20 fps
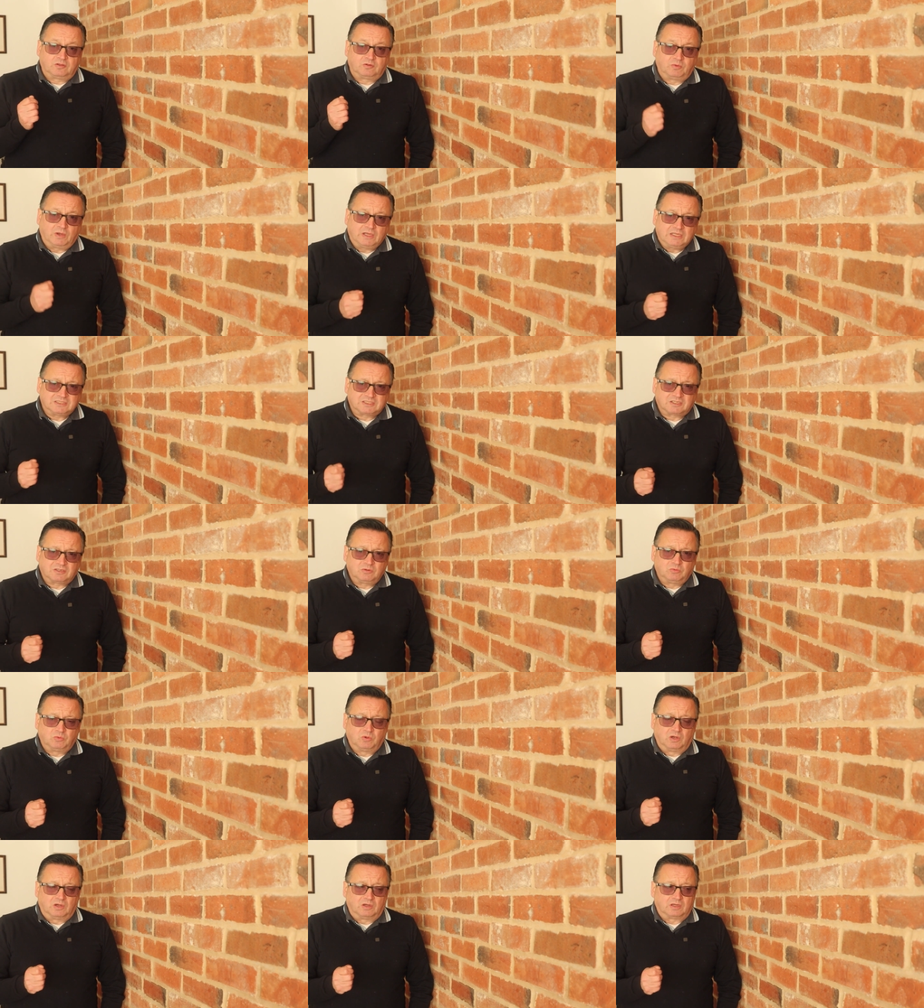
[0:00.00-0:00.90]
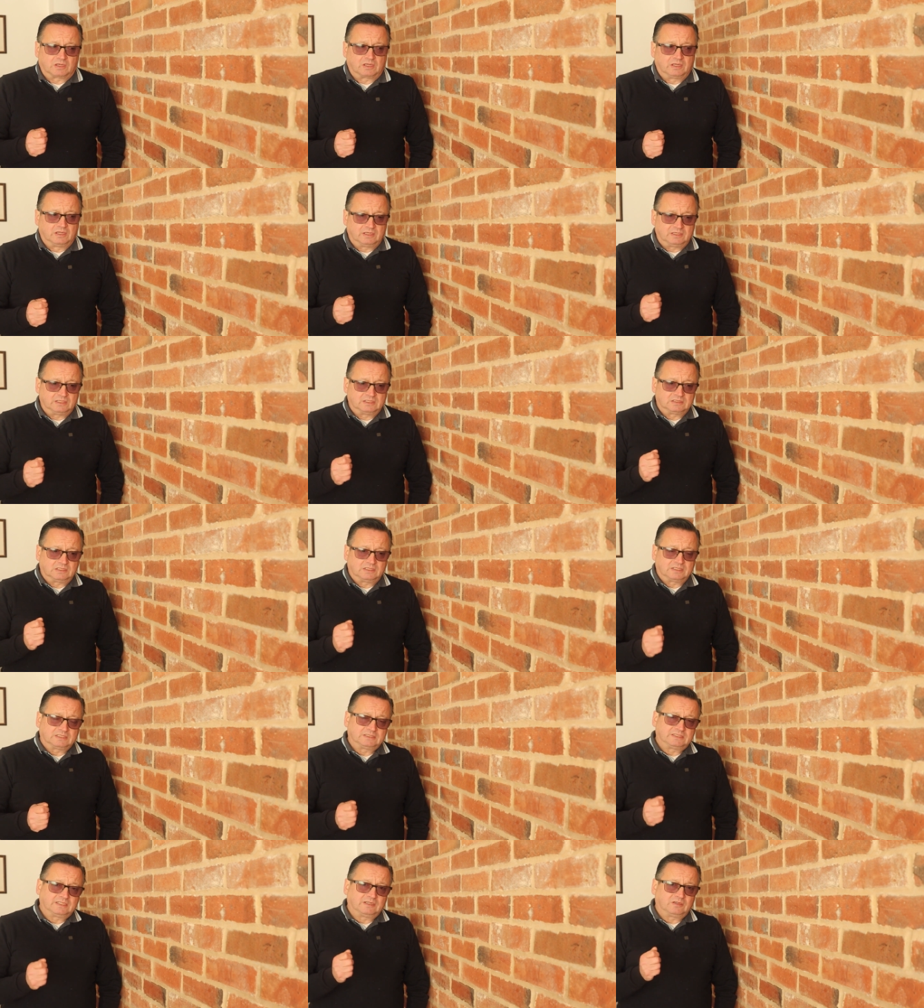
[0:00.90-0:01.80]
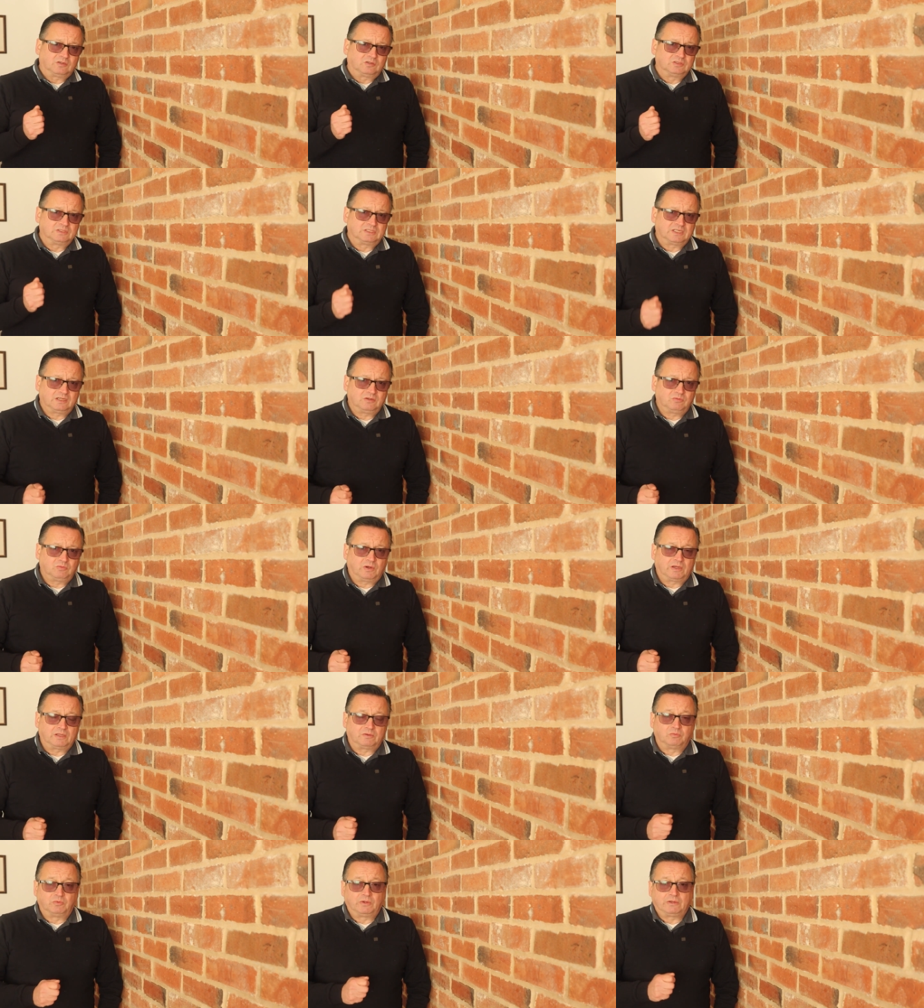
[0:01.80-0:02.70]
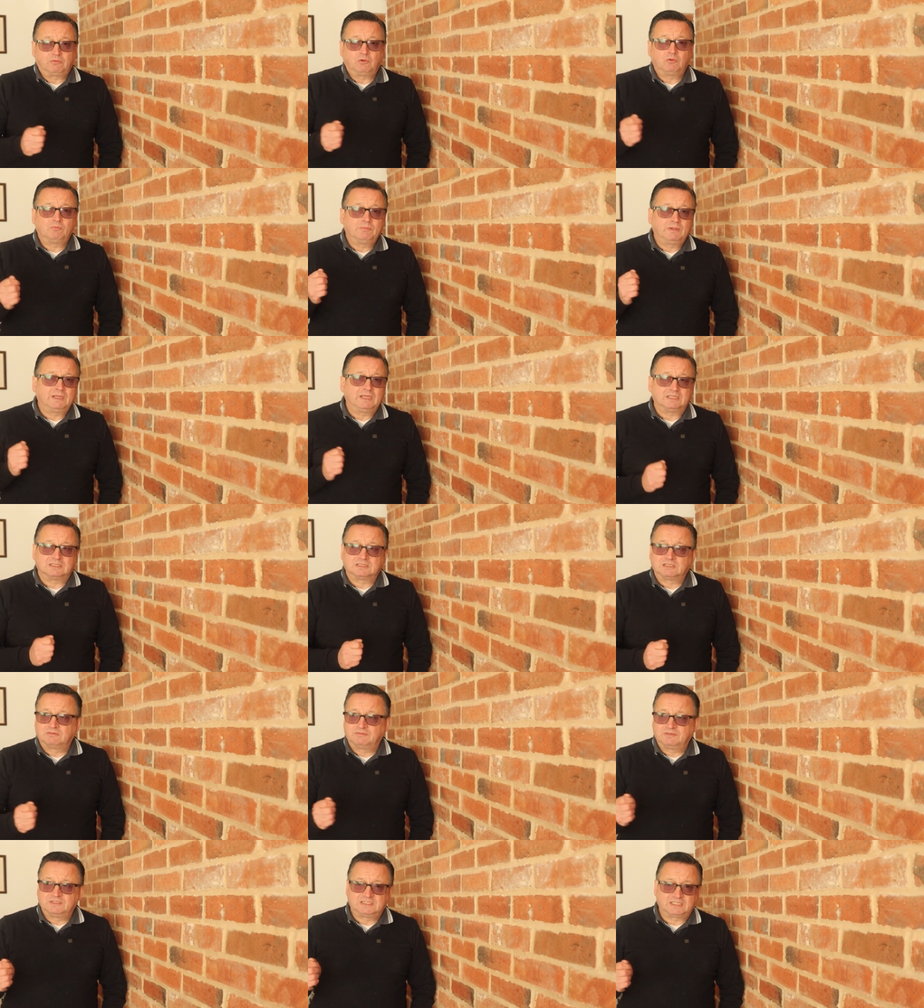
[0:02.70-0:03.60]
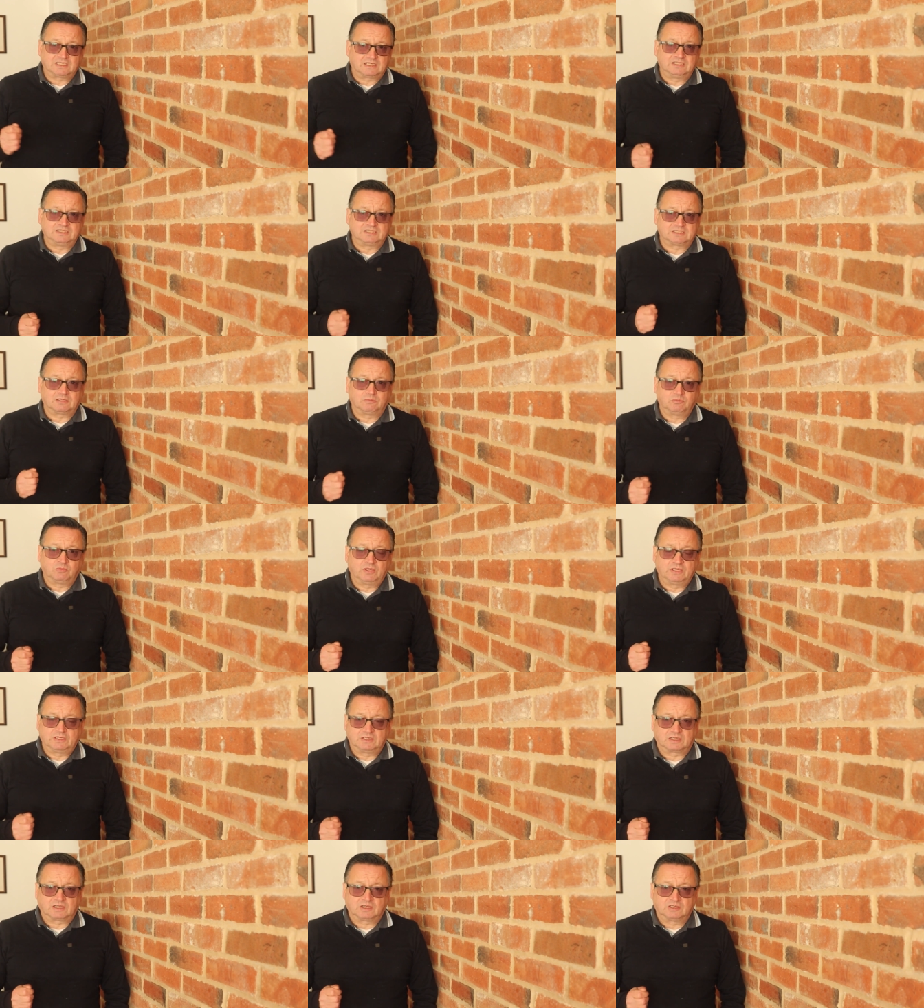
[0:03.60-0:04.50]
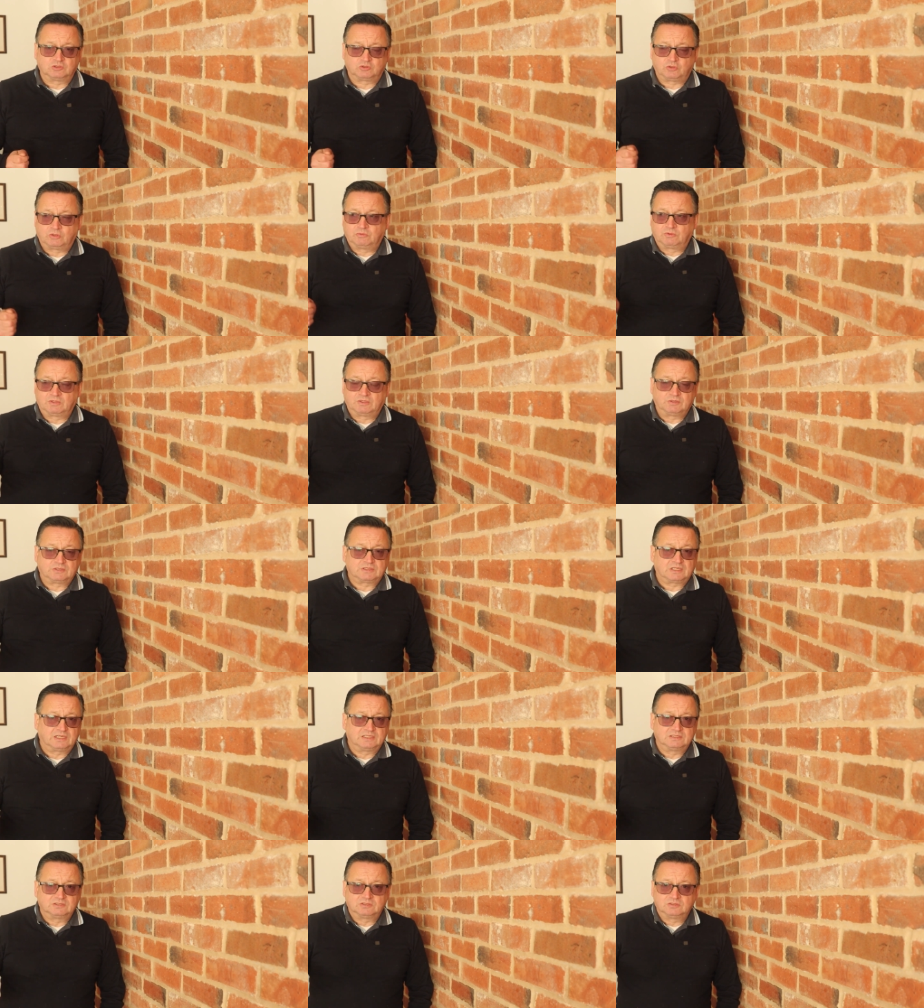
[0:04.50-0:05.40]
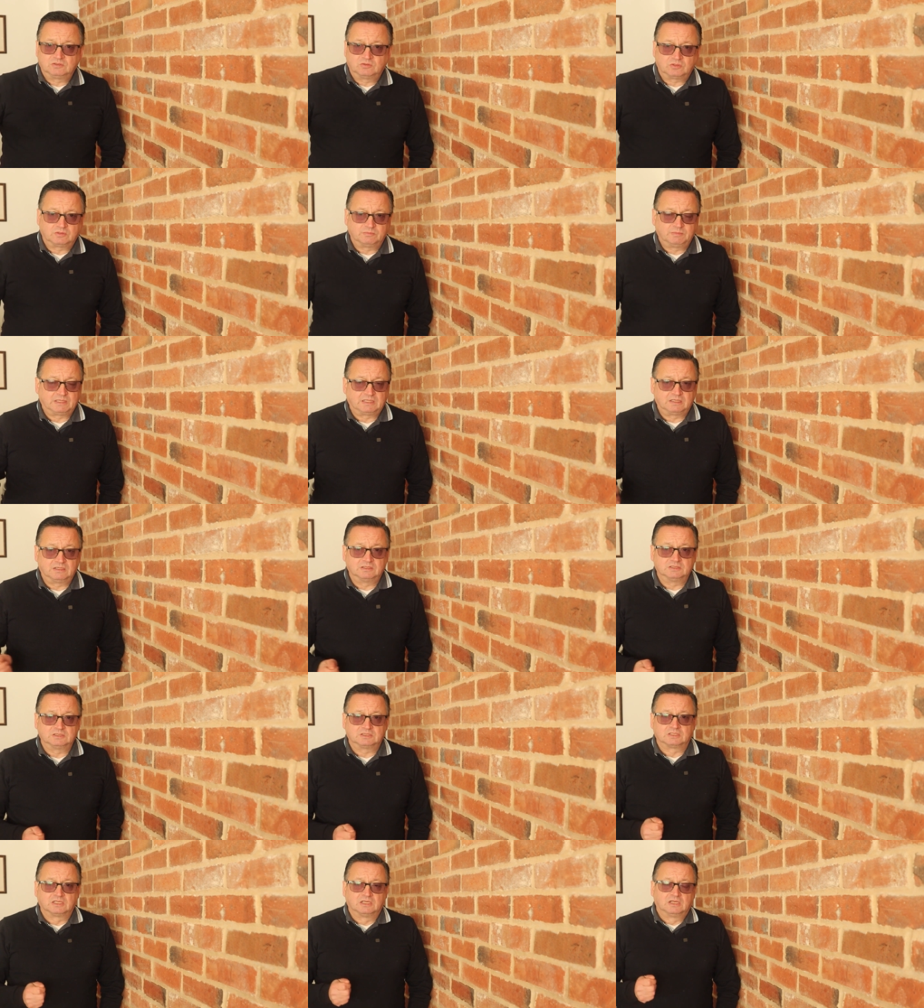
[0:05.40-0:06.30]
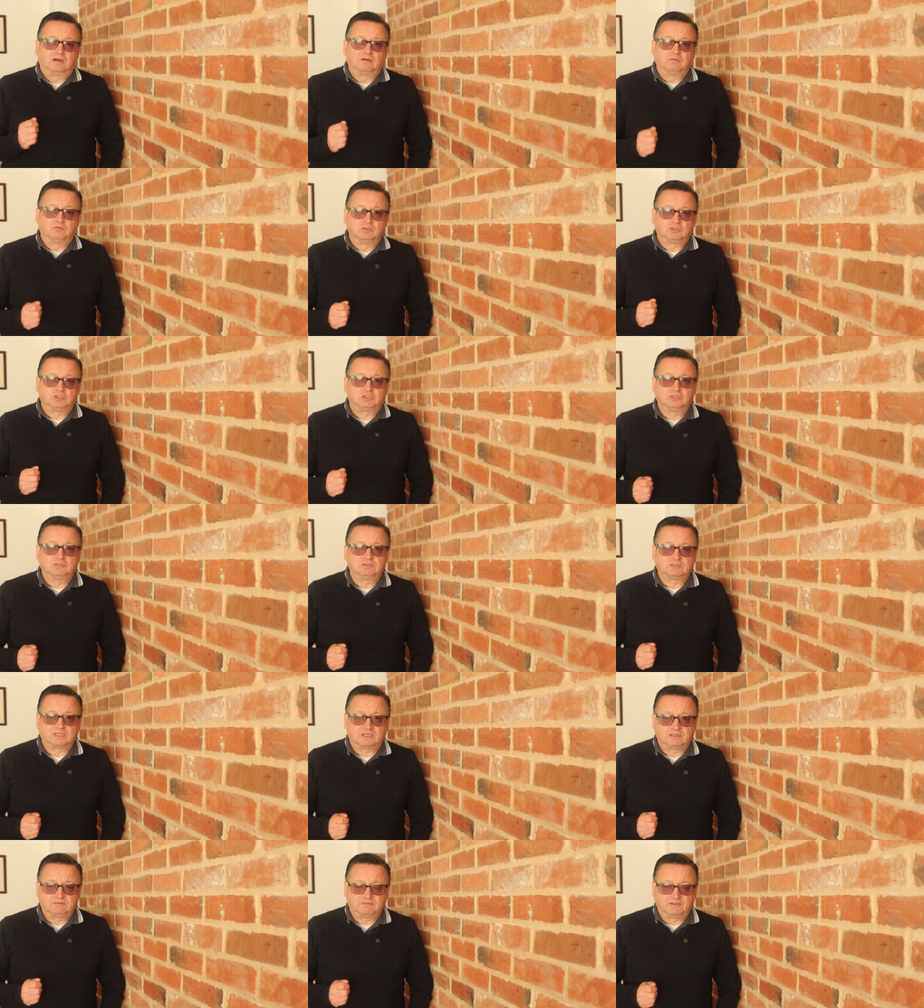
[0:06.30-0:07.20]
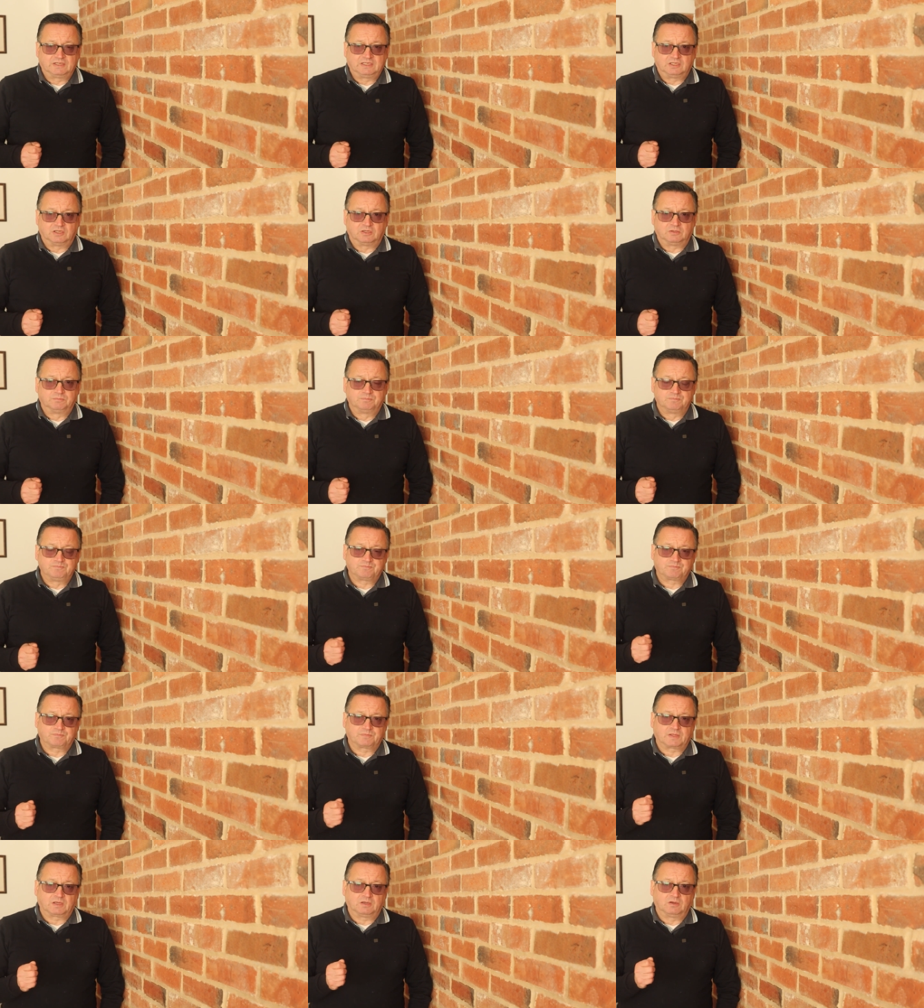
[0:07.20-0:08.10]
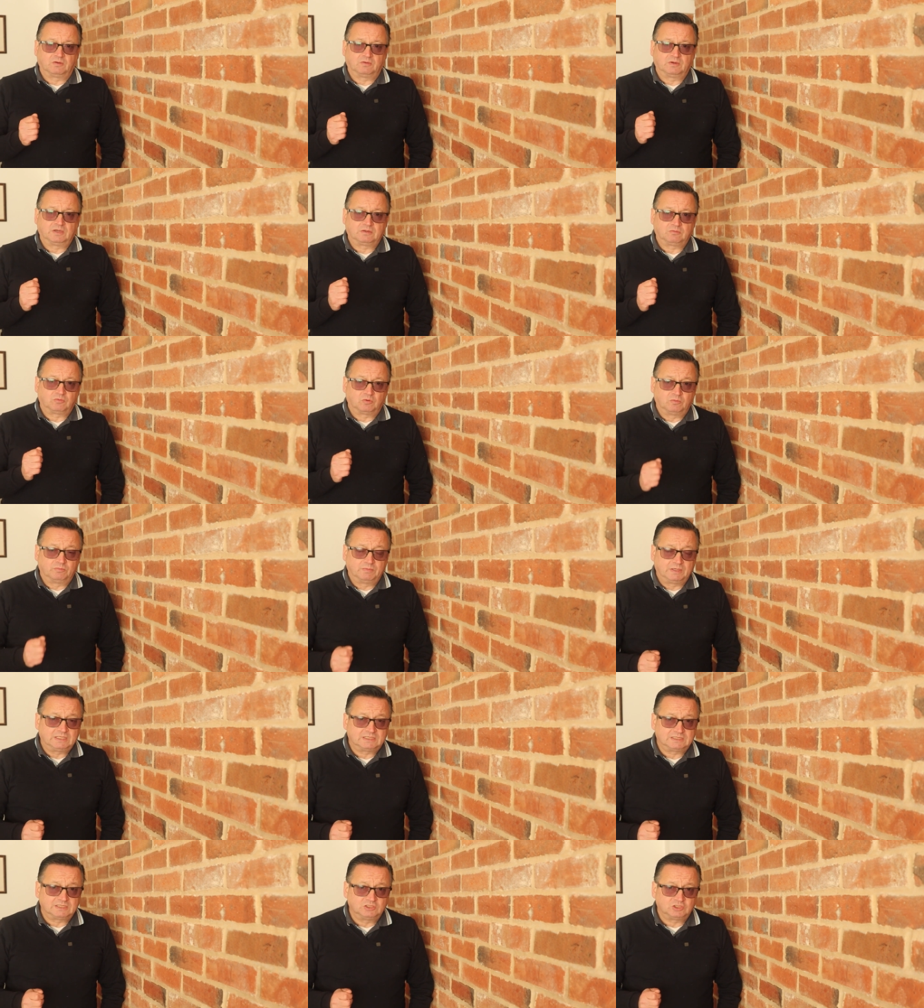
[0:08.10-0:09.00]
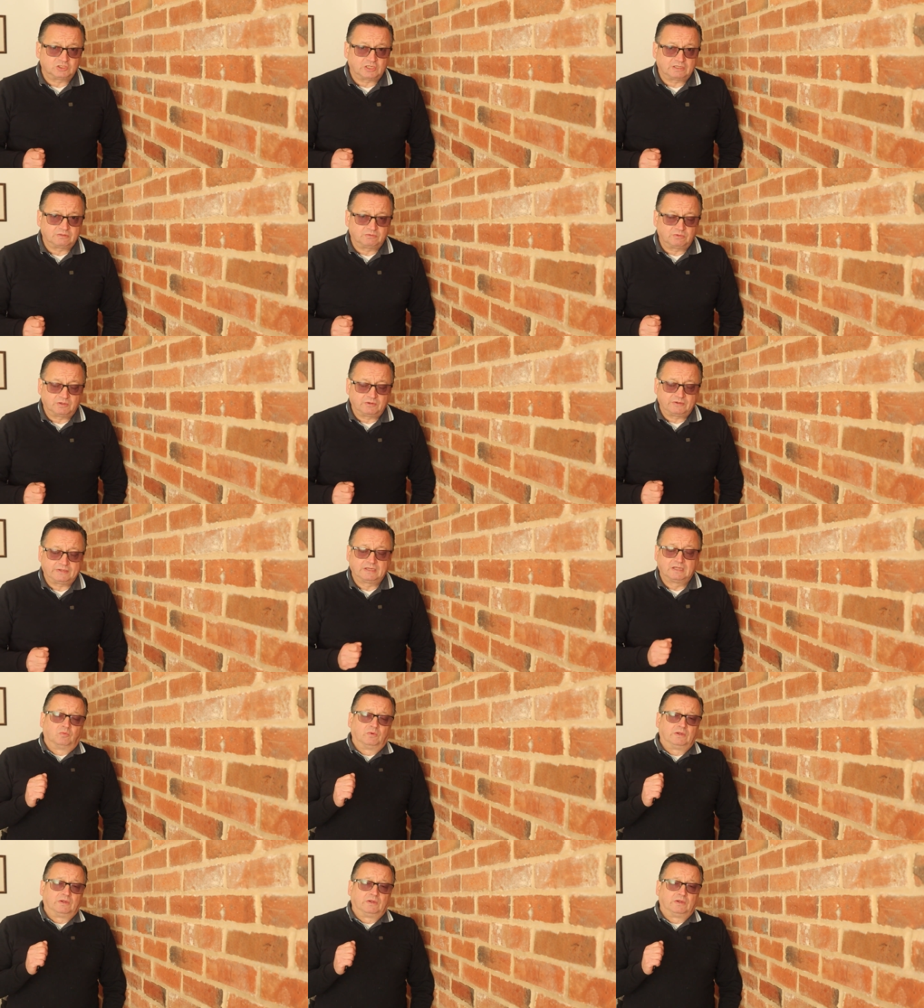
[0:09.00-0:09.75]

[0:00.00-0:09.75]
the way it's going to work is like I say on day one we will meet physically somewhere in the country whether it's London or the Midlands I will choose that venue all right, we'll meet in January.